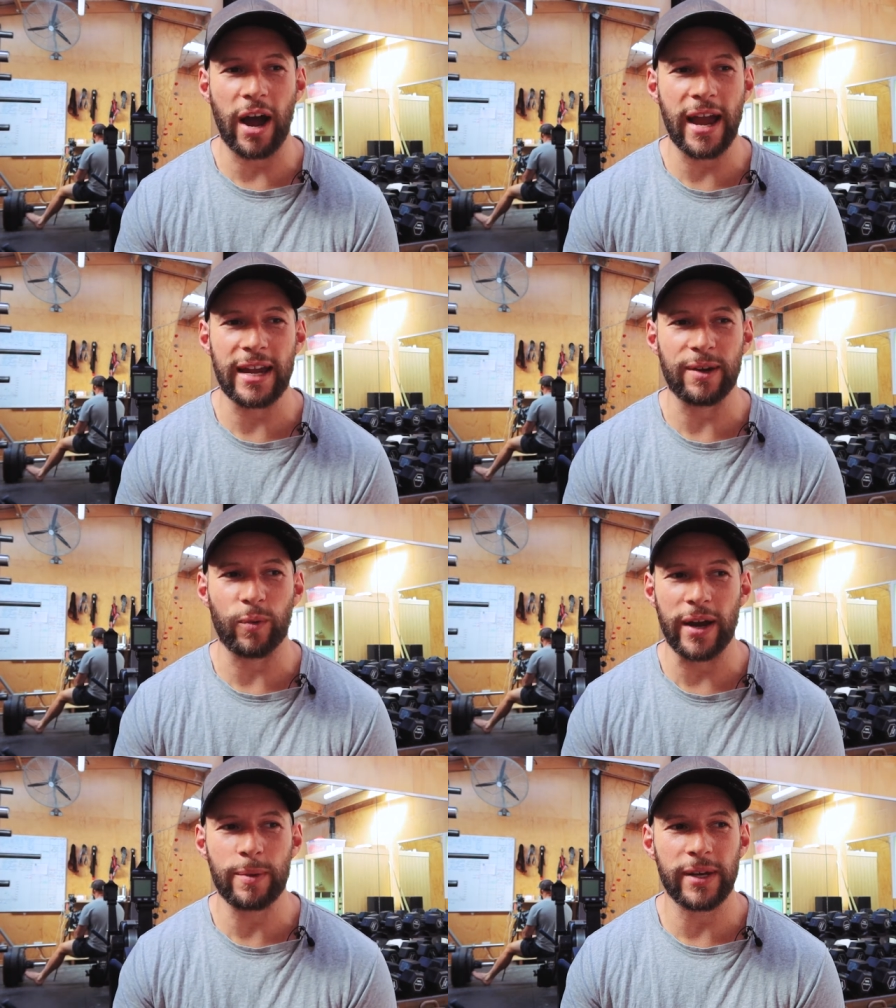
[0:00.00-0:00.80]
I
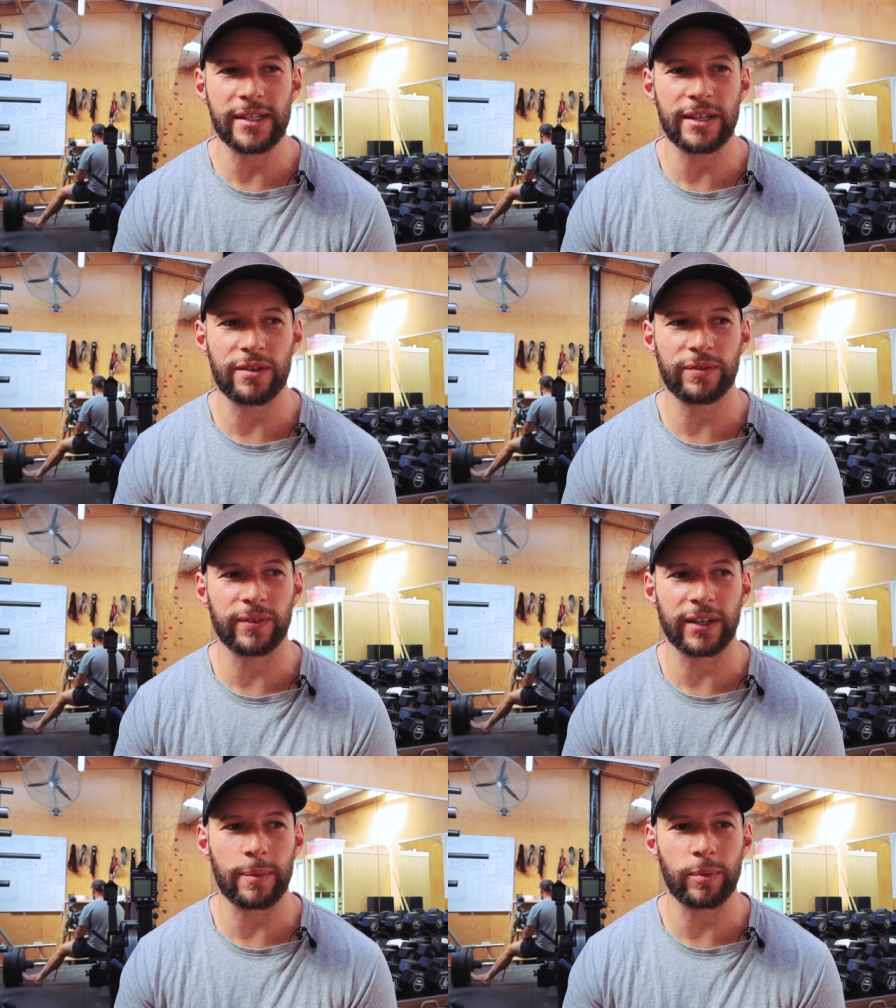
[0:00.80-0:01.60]
weighed
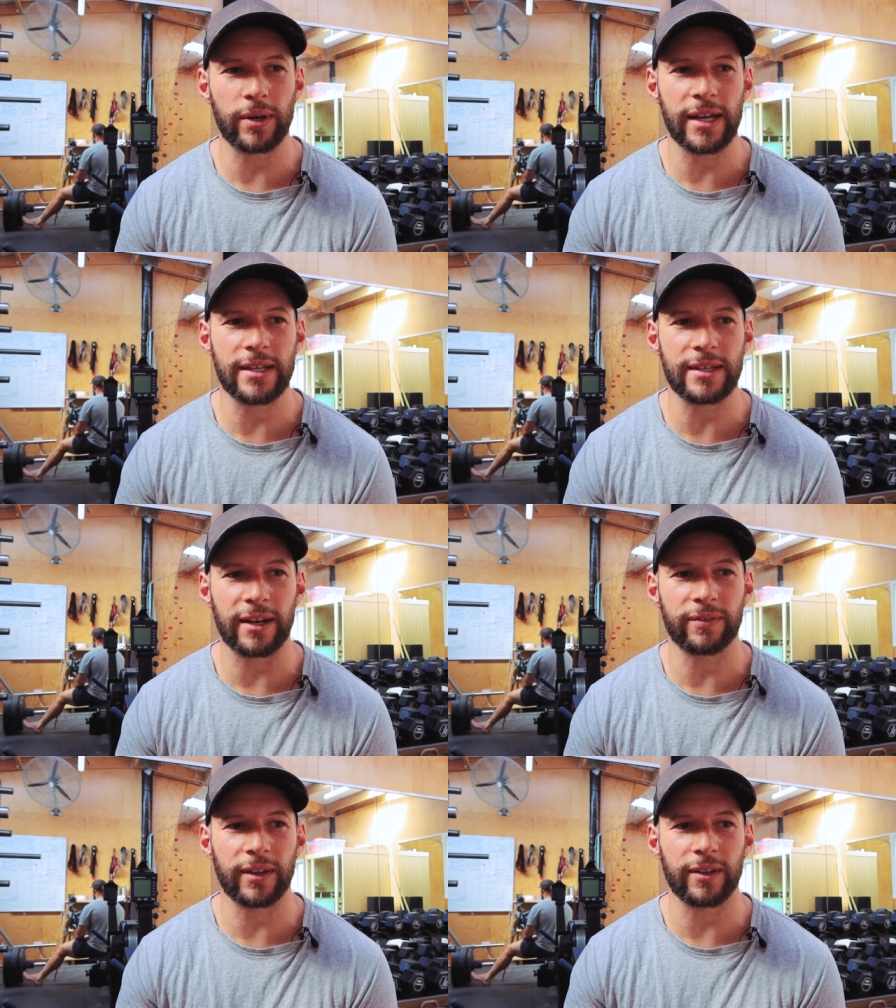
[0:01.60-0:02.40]
myself a couple days
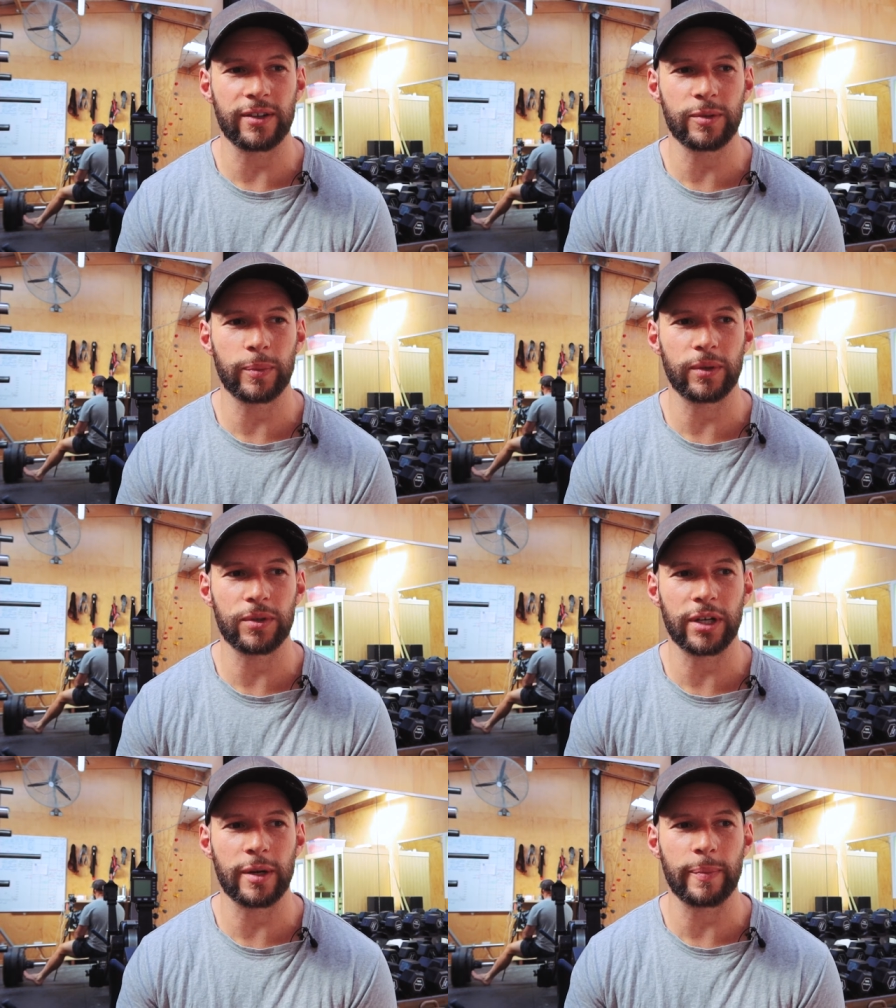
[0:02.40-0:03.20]
after the hospital
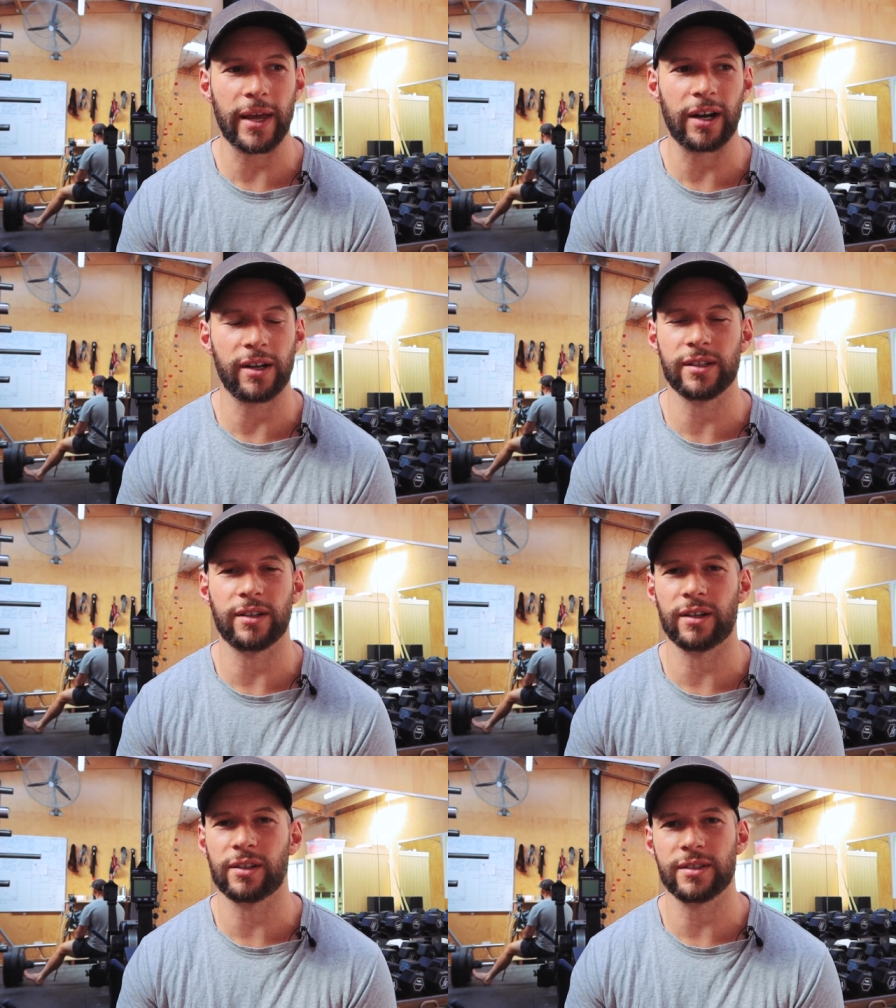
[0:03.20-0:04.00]
trip and
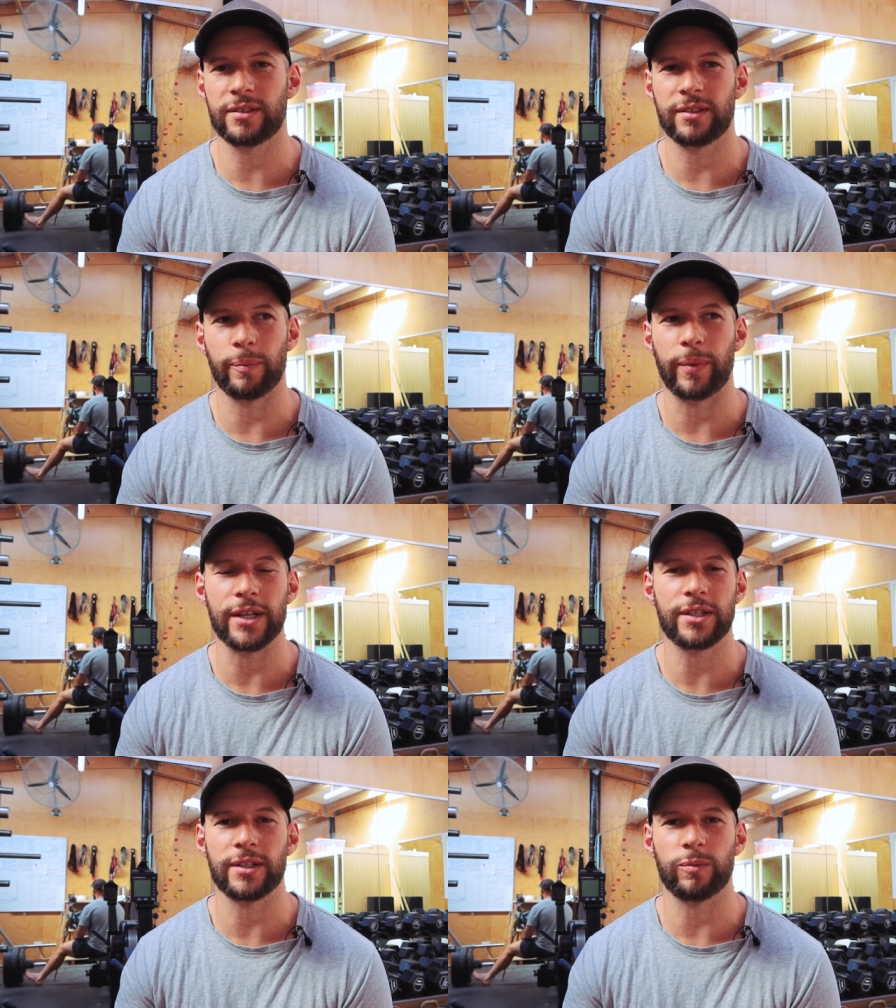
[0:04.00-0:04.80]
I'd, I'd lost a
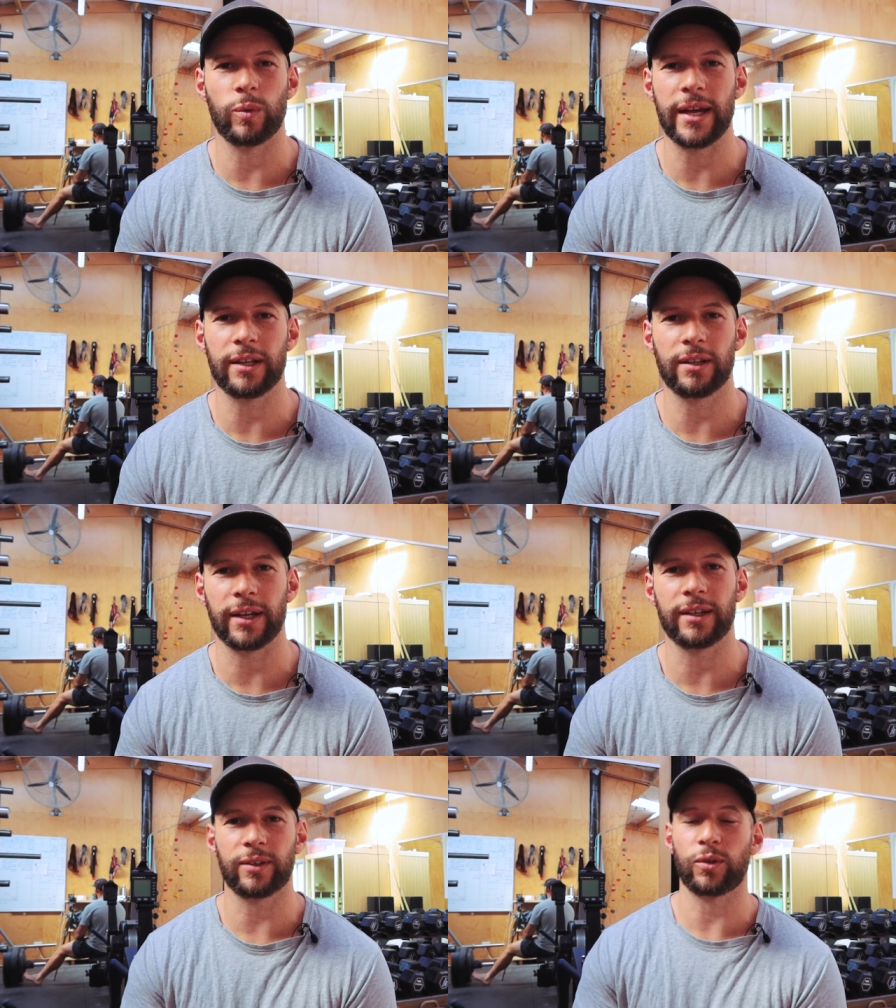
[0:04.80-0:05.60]
bunch of weight,
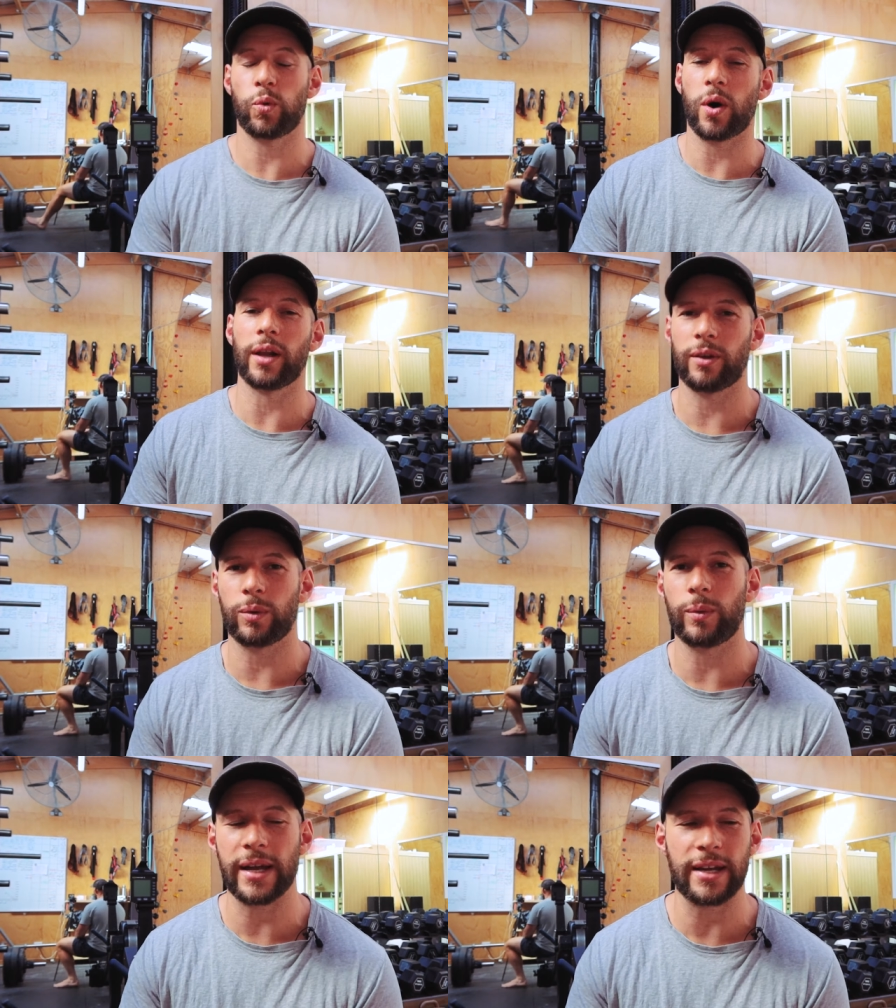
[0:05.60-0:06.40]
like quite a
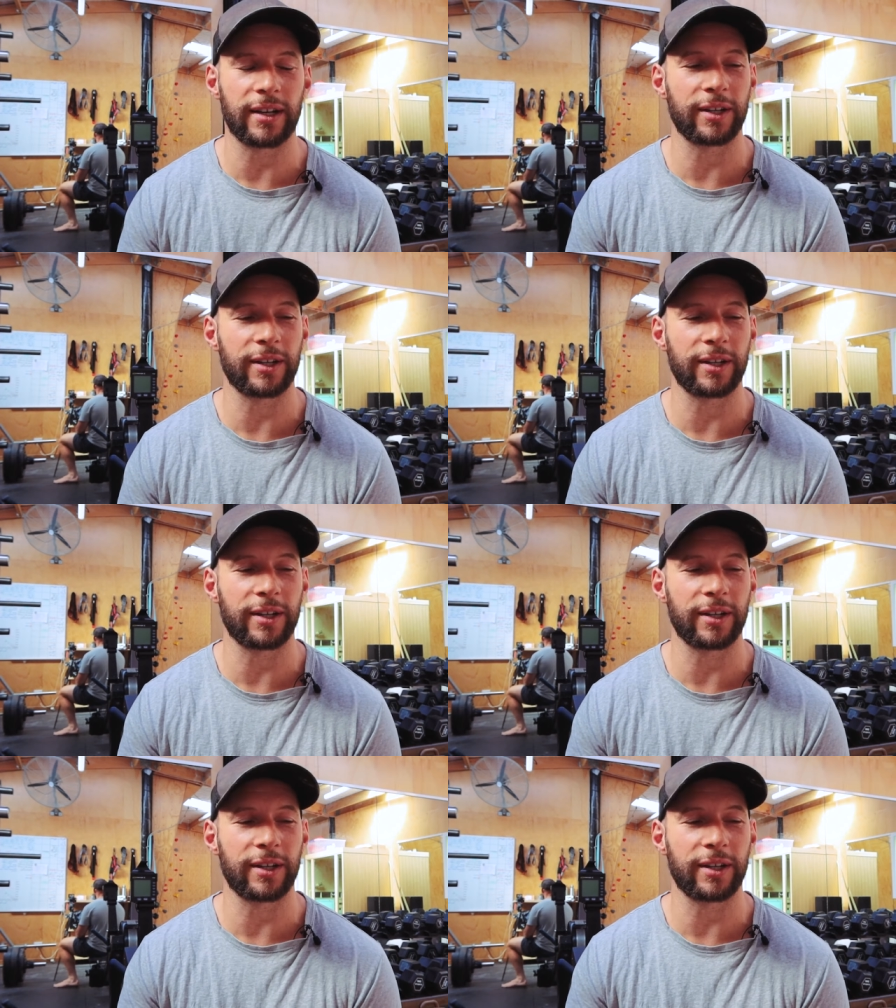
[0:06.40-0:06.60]
lot of weight.